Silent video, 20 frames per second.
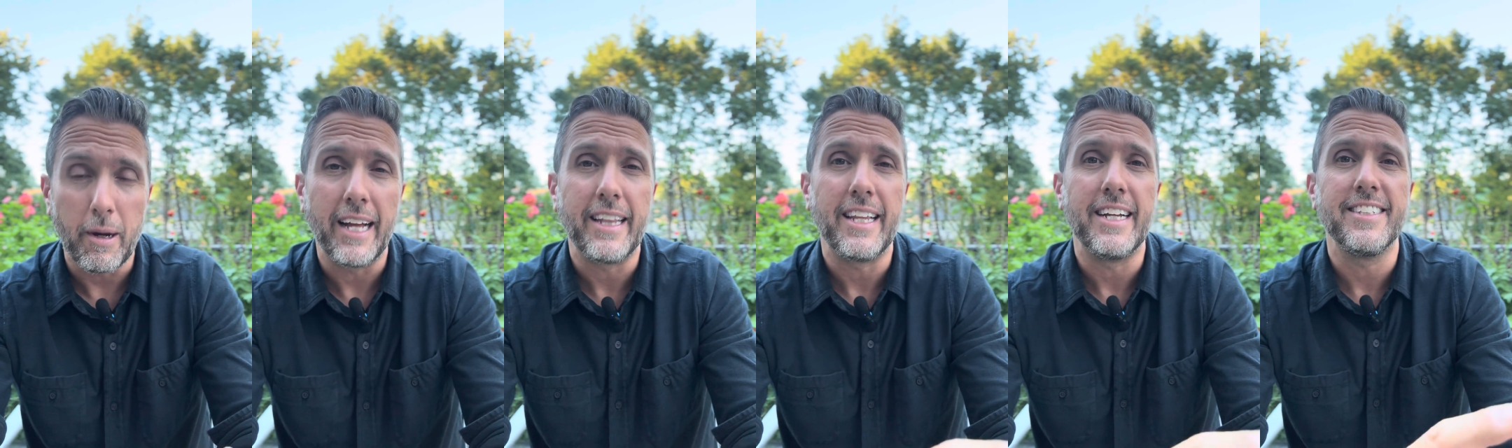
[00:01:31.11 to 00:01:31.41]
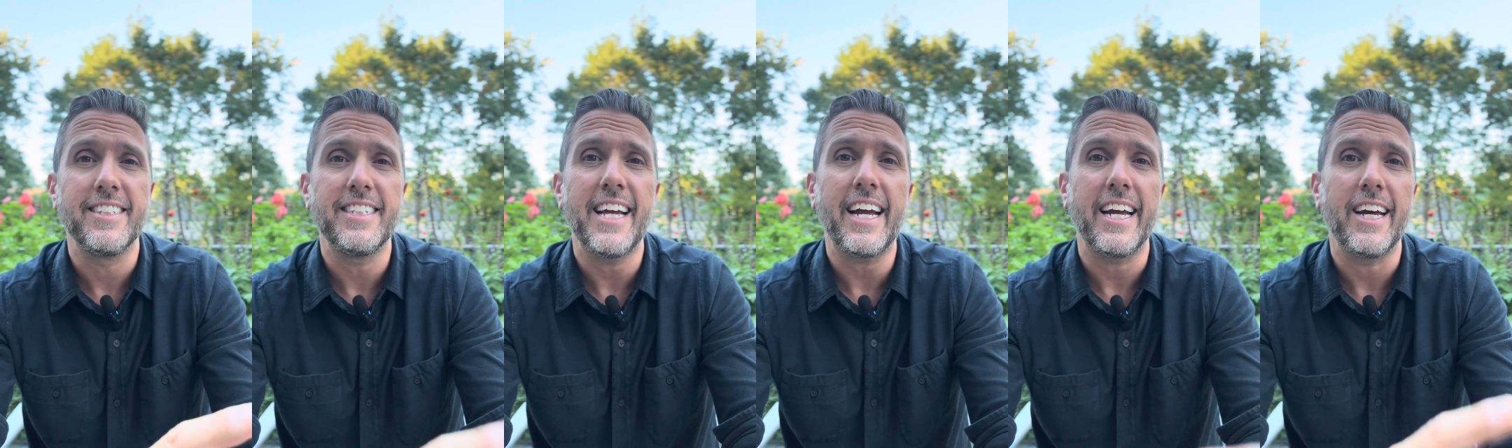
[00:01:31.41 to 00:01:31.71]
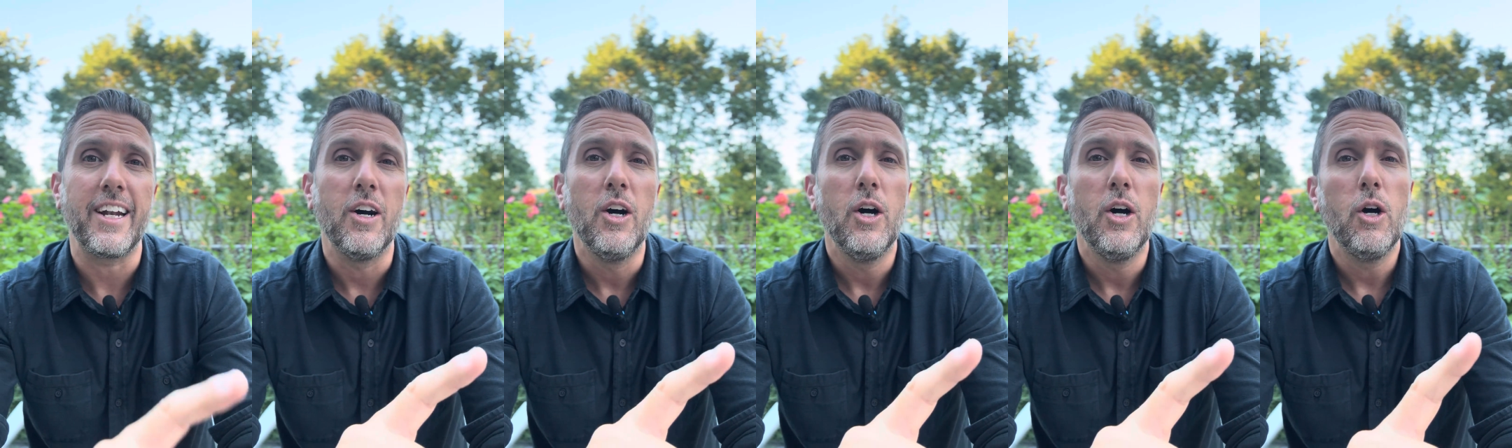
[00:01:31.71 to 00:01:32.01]
And then
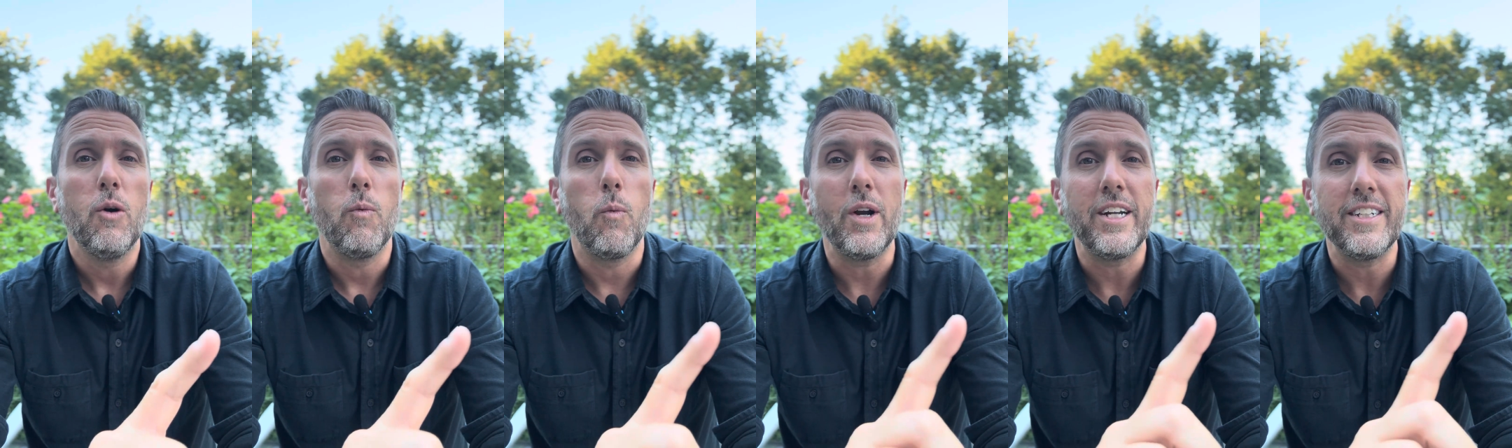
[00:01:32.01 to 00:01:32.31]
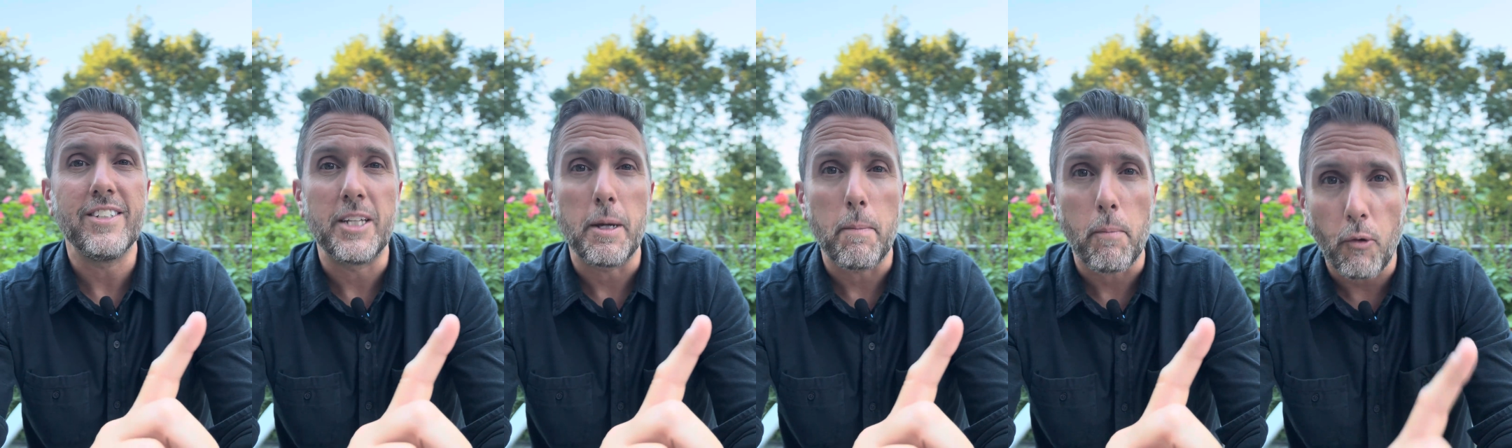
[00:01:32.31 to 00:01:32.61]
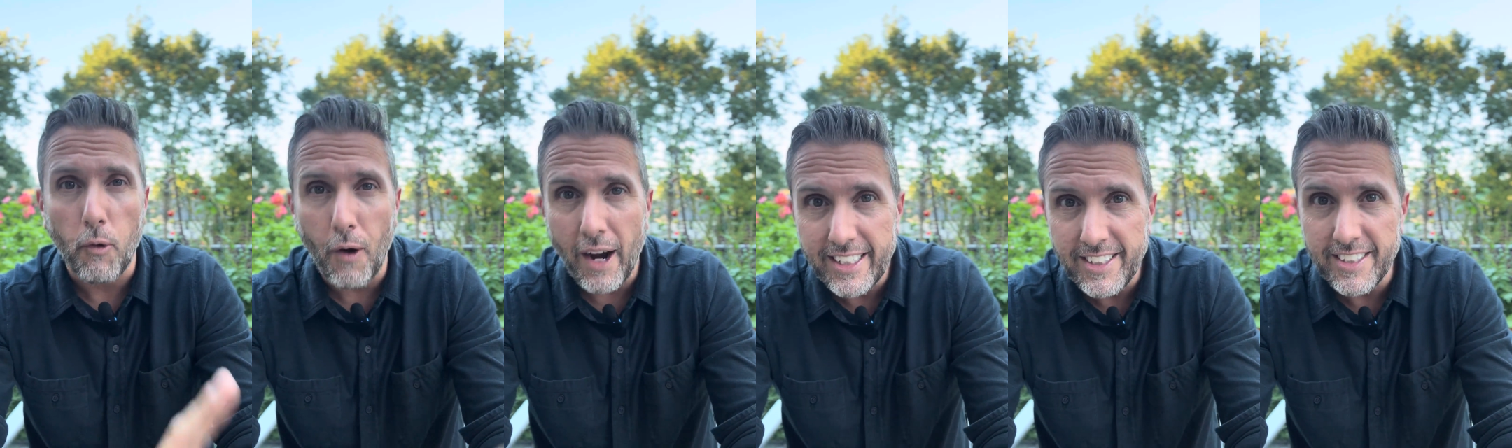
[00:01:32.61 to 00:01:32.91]
second, what is the
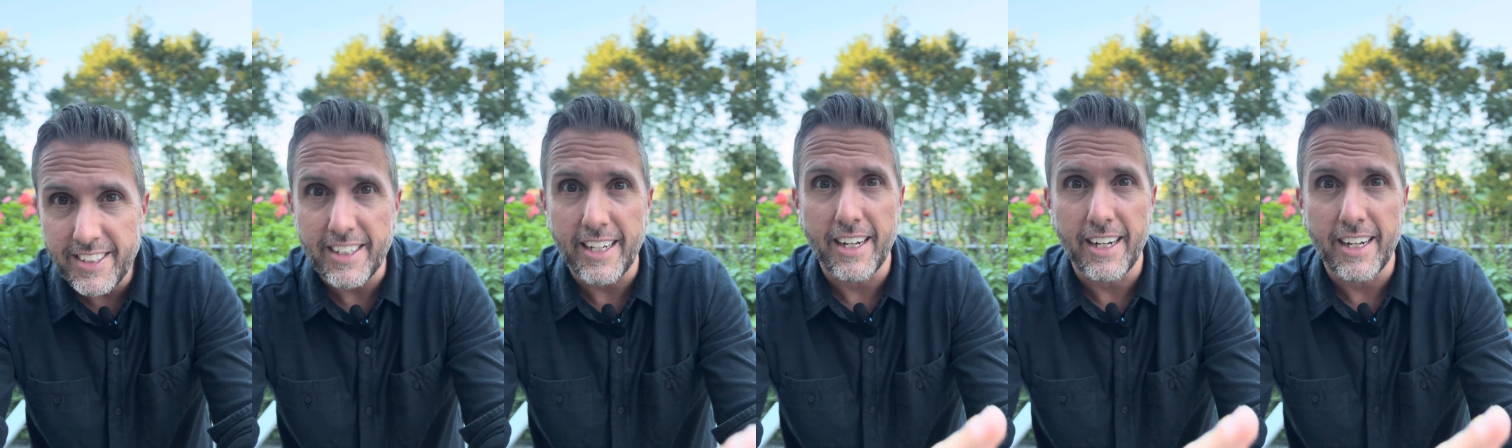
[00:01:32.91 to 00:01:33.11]
price